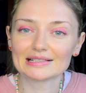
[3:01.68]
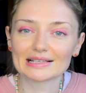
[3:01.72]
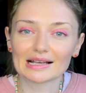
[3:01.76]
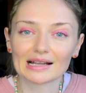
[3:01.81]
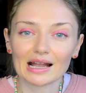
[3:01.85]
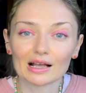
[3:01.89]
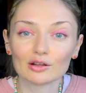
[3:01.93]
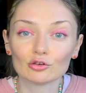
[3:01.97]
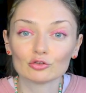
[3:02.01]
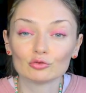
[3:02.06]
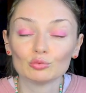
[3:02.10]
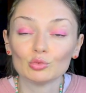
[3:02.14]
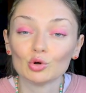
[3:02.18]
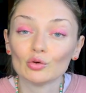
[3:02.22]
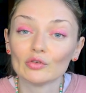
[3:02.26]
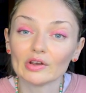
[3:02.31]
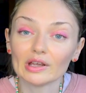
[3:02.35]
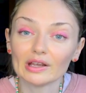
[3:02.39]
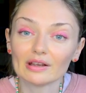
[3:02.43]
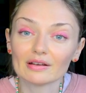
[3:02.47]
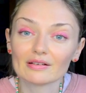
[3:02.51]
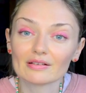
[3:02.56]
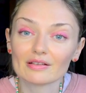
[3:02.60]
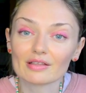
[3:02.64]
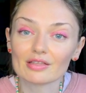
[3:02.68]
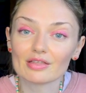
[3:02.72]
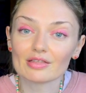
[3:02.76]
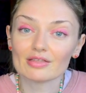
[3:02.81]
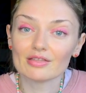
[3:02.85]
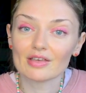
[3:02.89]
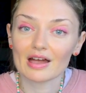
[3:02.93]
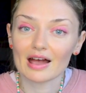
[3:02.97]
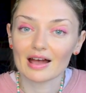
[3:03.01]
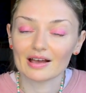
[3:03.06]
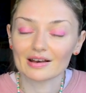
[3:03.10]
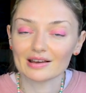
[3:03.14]
is a kind of movie
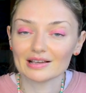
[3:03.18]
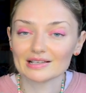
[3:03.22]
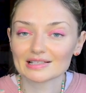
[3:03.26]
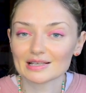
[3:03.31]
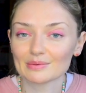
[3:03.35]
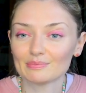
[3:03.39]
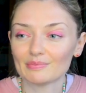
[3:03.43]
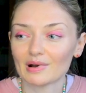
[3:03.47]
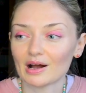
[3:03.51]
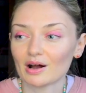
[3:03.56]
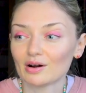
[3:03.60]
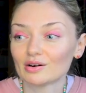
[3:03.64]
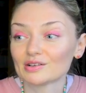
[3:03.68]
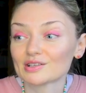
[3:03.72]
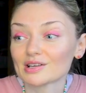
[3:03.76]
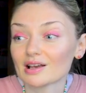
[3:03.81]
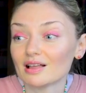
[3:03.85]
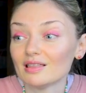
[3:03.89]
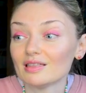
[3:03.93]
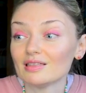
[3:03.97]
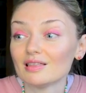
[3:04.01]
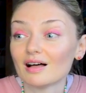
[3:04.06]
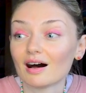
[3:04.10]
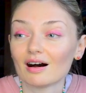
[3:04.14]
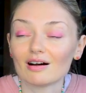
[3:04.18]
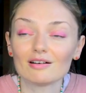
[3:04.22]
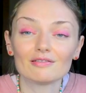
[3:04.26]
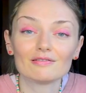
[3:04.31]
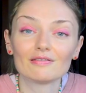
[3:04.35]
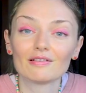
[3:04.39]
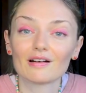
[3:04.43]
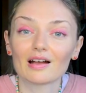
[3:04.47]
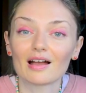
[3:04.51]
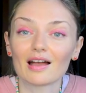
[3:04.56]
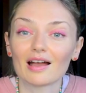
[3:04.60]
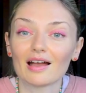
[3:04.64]
that is about love
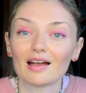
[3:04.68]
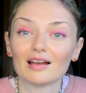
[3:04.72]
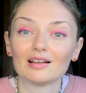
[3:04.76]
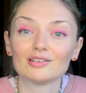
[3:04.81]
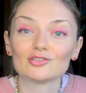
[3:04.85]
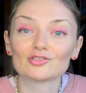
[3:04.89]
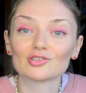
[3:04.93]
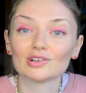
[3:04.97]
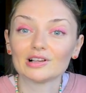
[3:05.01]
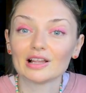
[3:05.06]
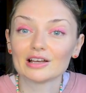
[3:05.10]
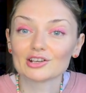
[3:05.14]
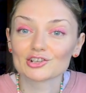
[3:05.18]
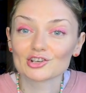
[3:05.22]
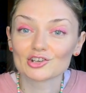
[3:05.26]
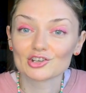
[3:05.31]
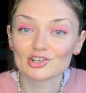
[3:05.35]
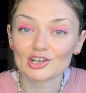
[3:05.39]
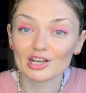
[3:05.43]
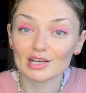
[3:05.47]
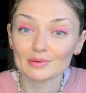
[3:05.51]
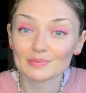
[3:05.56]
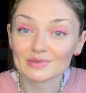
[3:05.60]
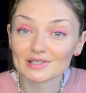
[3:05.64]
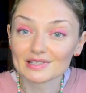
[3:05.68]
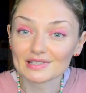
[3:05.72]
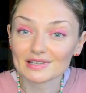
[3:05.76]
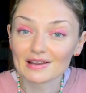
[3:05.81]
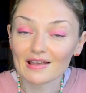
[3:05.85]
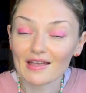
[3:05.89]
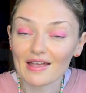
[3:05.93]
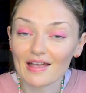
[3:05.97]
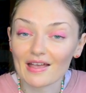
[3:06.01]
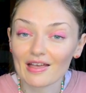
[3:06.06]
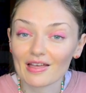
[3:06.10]
and relationships